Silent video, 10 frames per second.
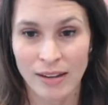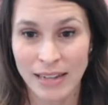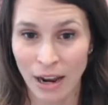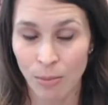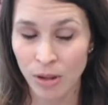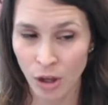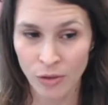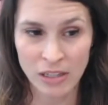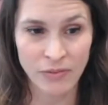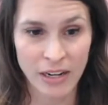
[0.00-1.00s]
down below
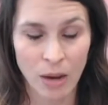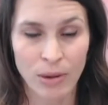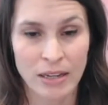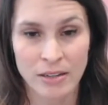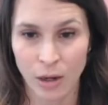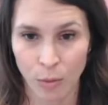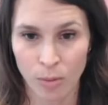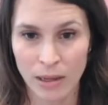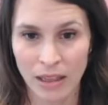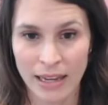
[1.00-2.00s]
this video because there will
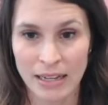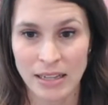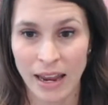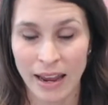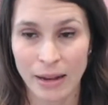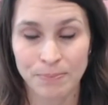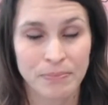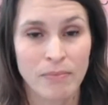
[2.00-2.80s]
be links. And